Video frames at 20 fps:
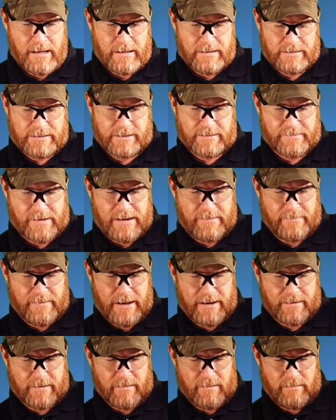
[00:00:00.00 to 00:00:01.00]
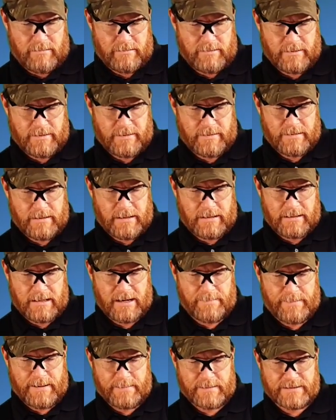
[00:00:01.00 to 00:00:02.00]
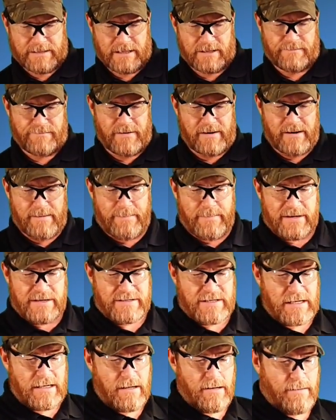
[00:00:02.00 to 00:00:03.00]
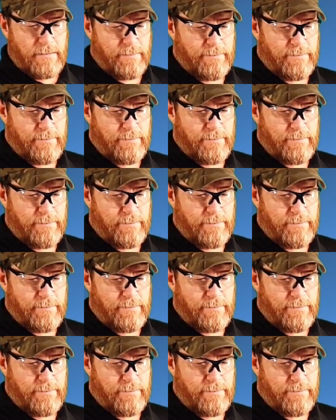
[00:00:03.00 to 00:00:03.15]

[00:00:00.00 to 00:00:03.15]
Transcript: It's a great reticle. A lot of people say it's very busy,